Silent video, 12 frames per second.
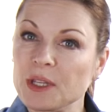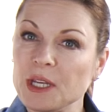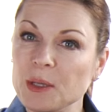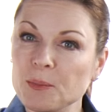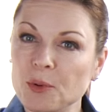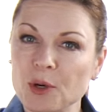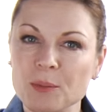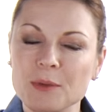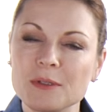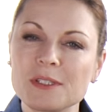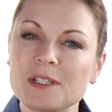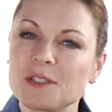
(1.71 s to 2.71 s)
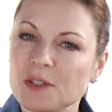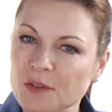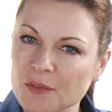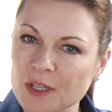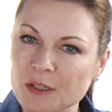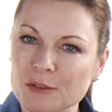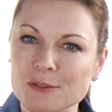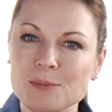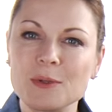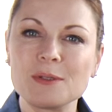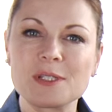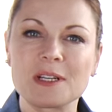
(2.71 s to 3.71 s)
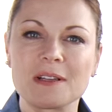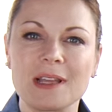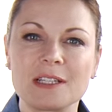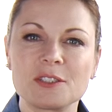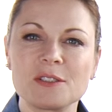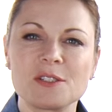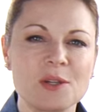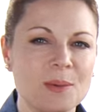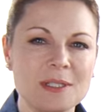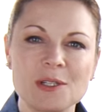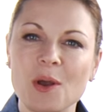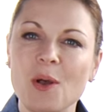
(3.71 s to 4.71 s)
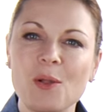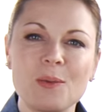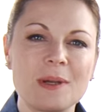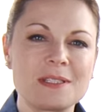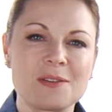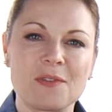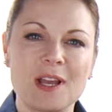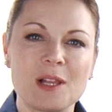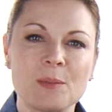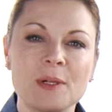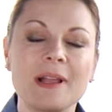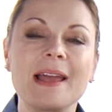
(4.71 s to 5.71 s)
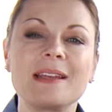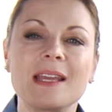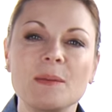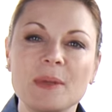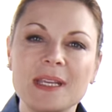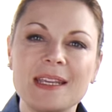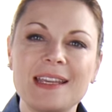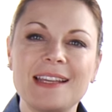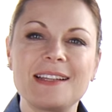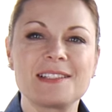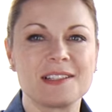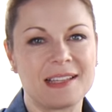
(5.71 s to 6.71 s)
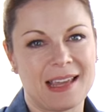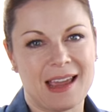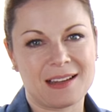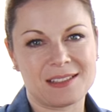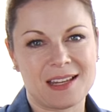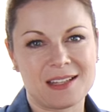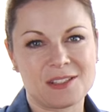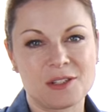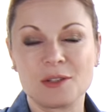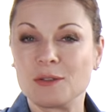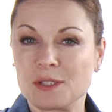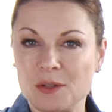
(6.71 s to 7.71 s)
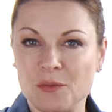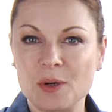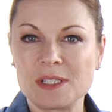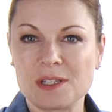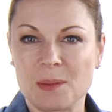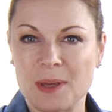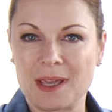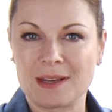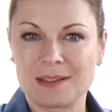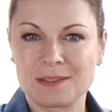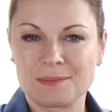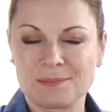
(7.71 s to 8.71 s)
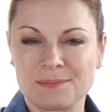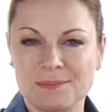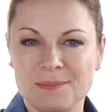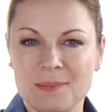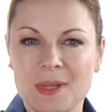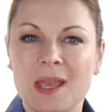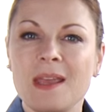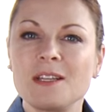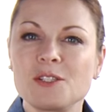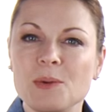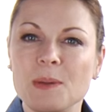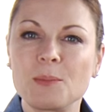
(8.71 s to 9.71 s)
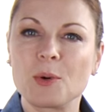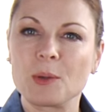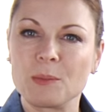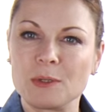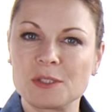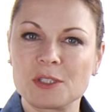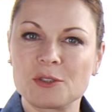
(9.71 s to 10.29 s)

can import music to the vehicle's music collection so it's always available and can be easily accessed using voice command. To import music